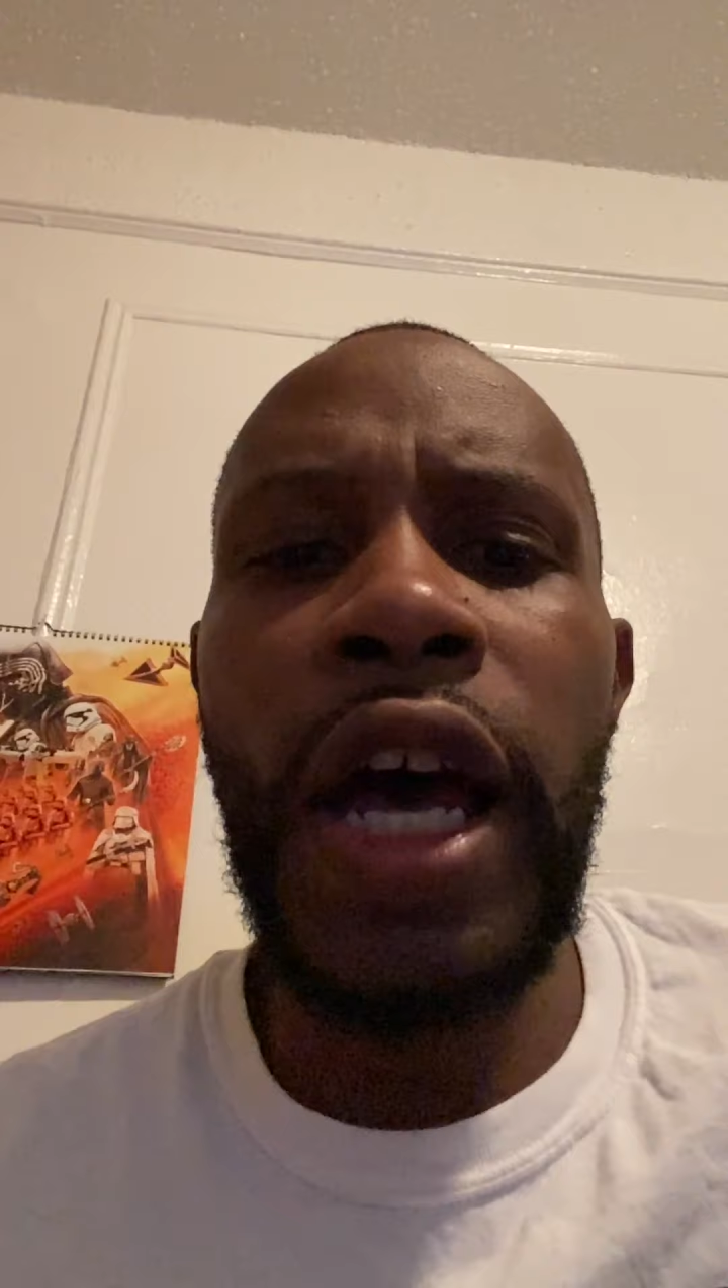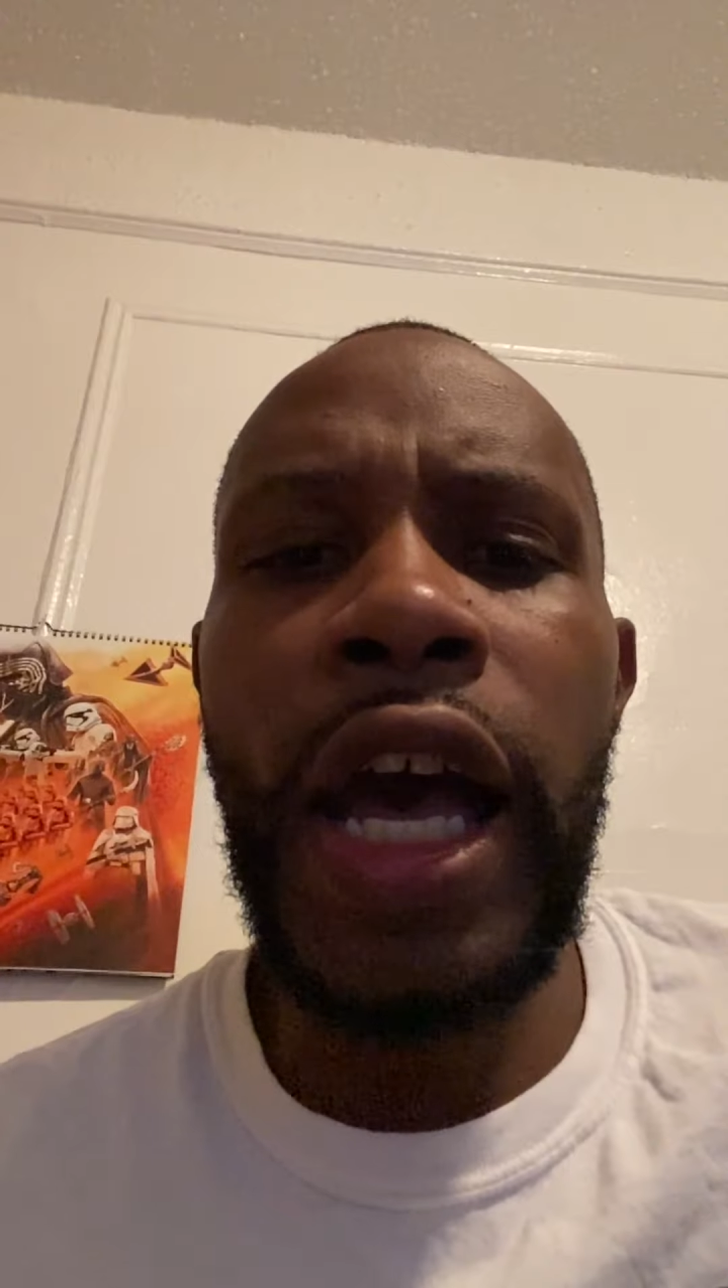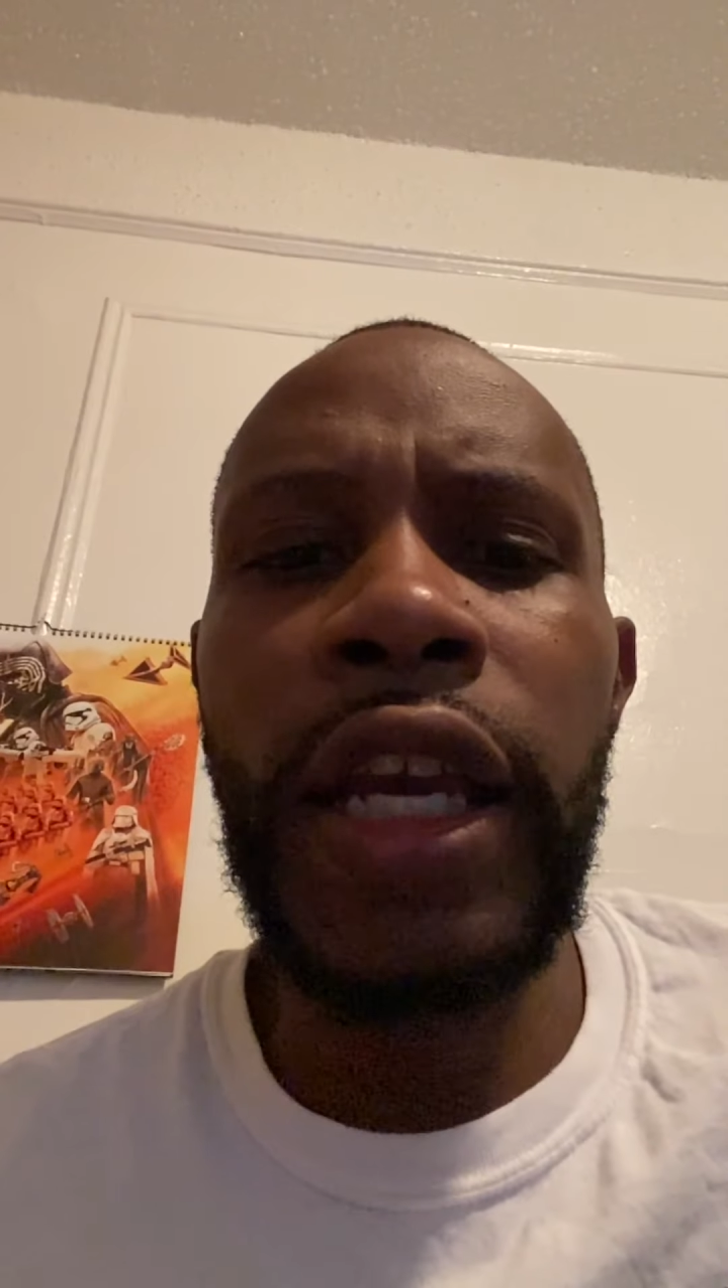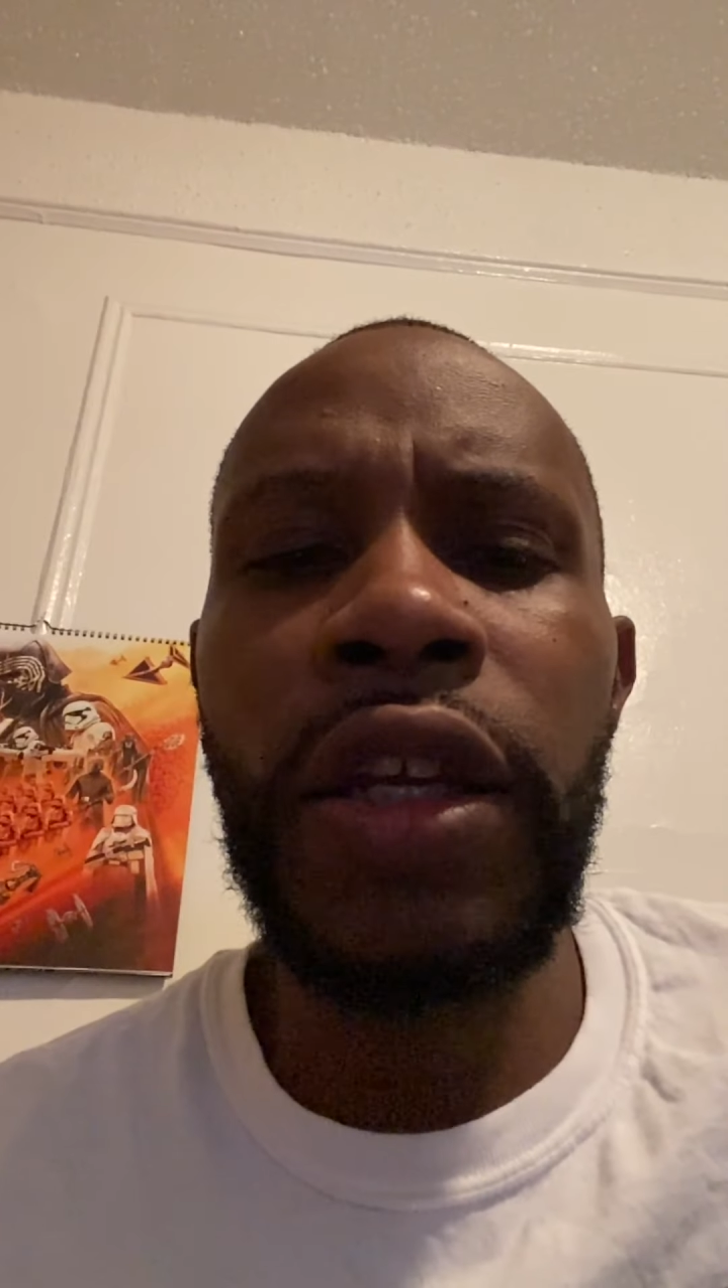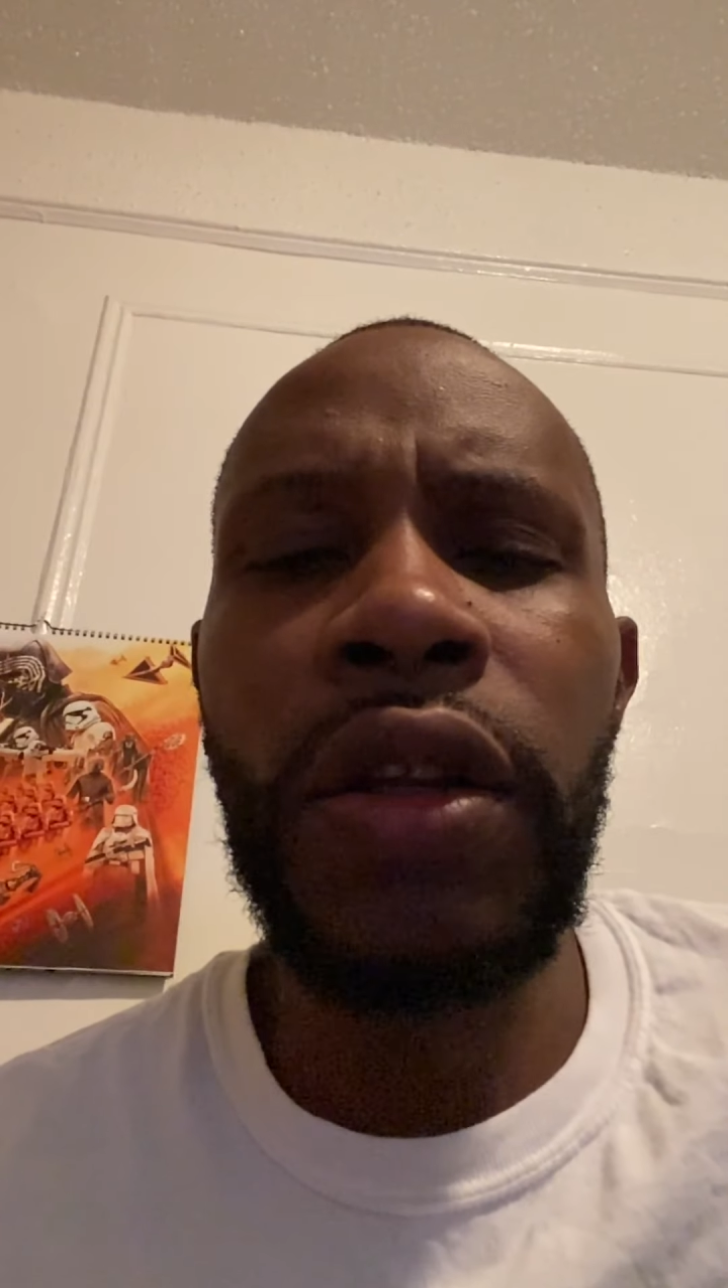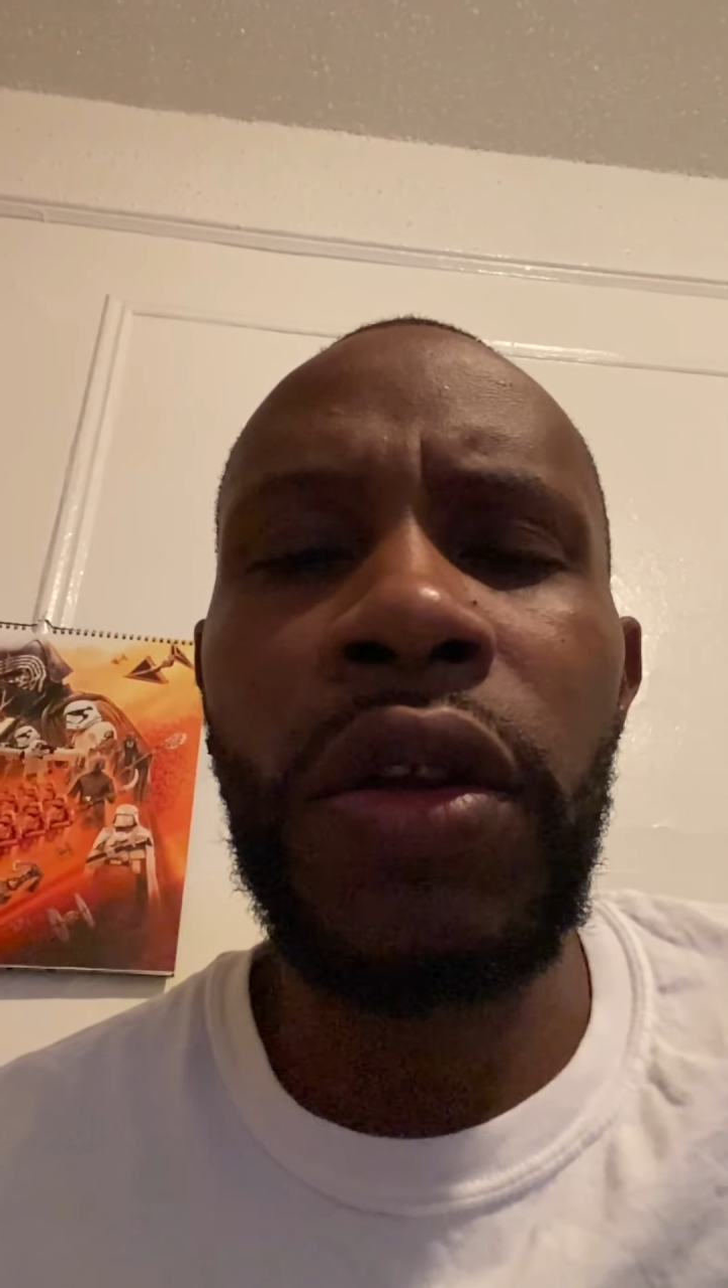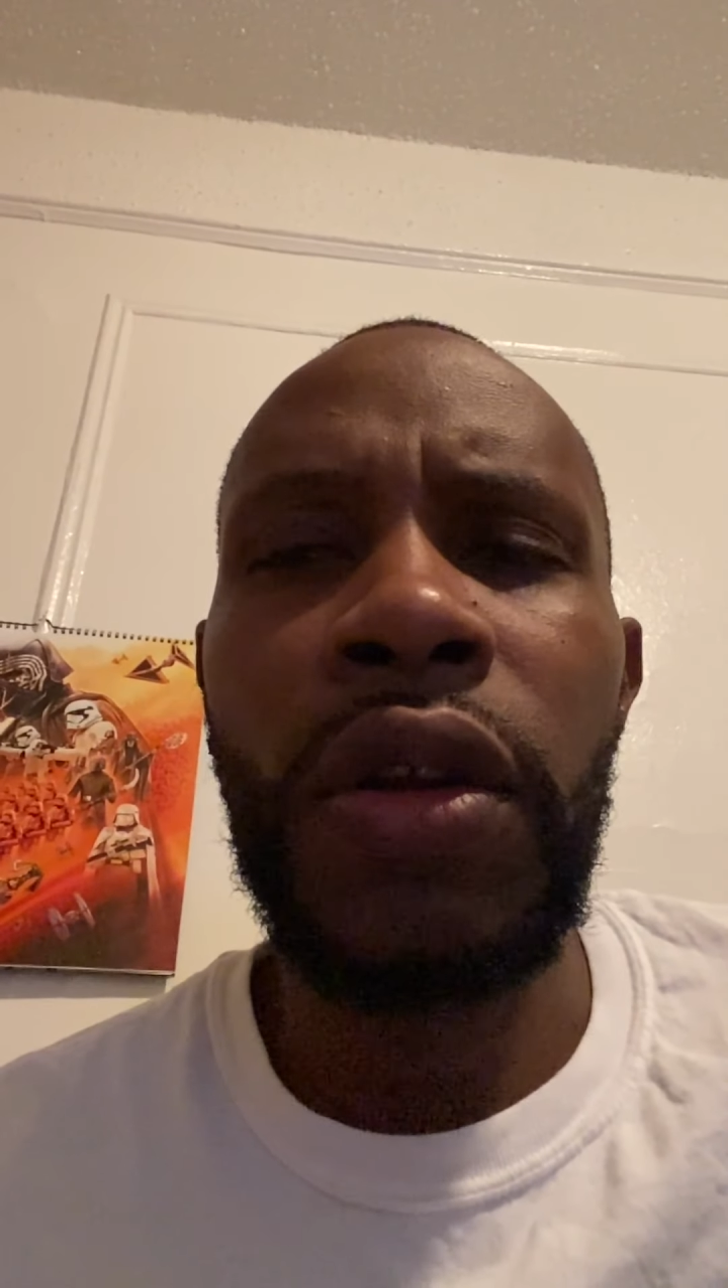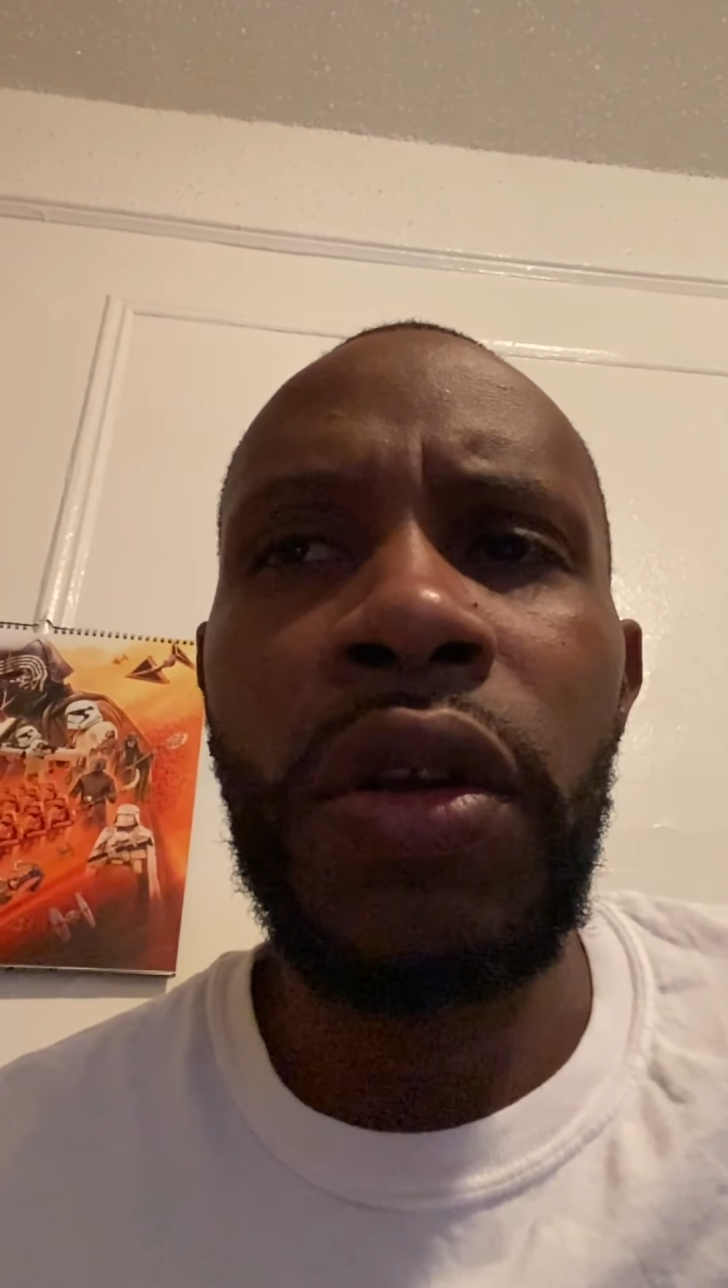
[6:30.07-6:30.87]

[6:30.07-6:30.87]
dying,